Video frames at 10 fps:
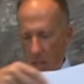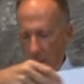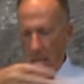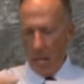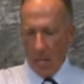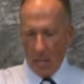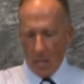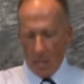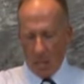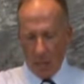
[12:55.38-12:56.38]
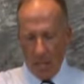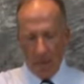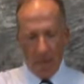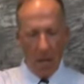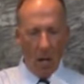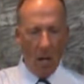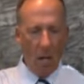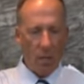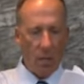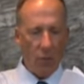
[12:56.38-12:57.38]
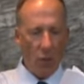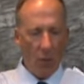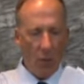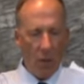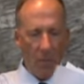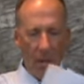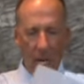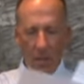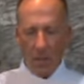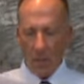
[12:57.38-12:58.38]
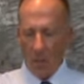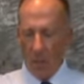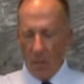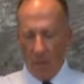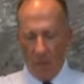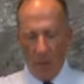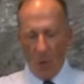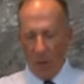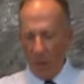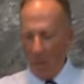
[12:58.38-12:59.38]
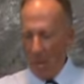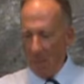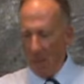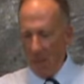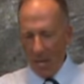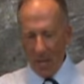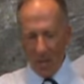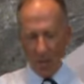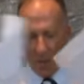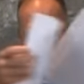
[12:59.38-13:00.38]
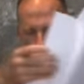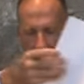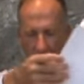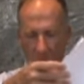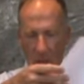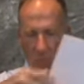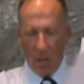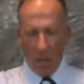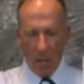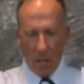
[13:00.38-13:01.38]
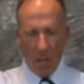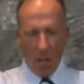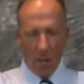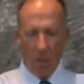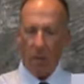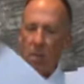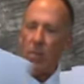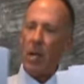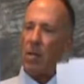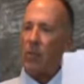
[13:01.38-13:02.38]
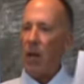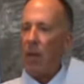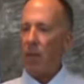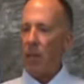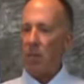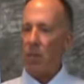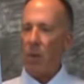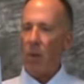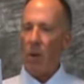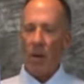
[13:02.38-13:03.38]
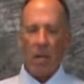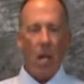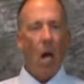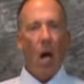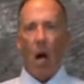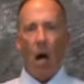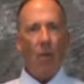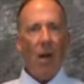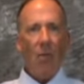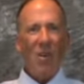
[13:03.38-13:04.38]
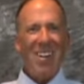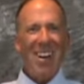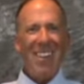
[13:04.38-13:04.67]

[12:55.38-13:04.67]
Is that it? Could that be all? Just 4 little pages? 4 little baby pages, and we are done. What is this, page 5? But that's the one we already did. All right, we're